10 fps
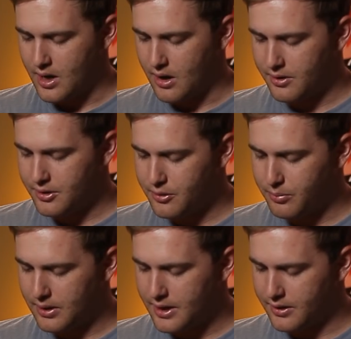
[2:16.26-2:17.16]
How can you
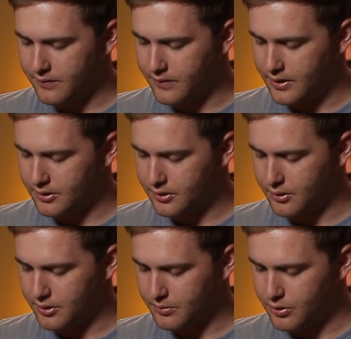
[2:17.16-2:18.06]
play the vid
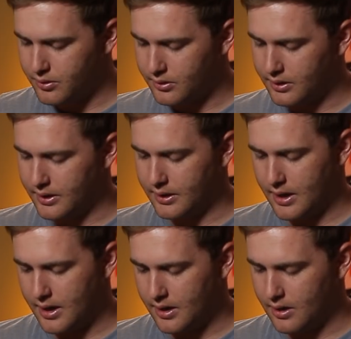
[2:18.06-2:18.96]
so smoothly in
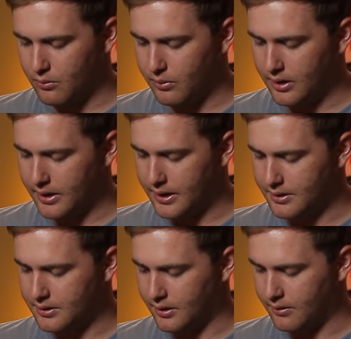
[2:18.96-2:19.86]
AE while
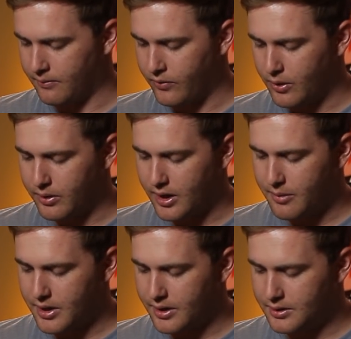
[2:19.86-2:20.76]
editing? When
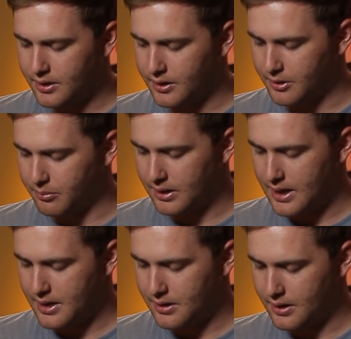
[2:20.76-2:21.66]
I'm editing, the
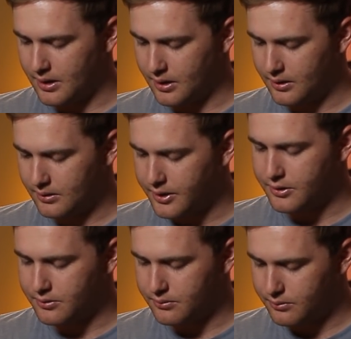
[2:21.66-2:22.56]
play thing
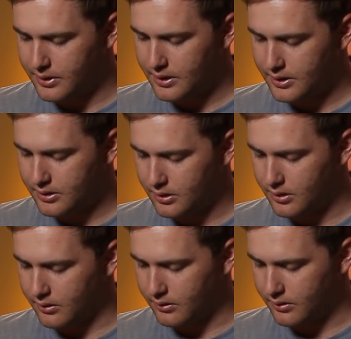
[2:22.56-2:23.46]
is really
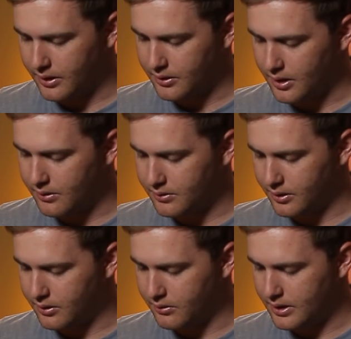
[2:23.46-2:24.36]
slow and there is
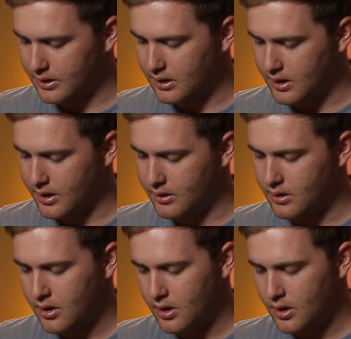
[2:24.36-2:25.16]
a green line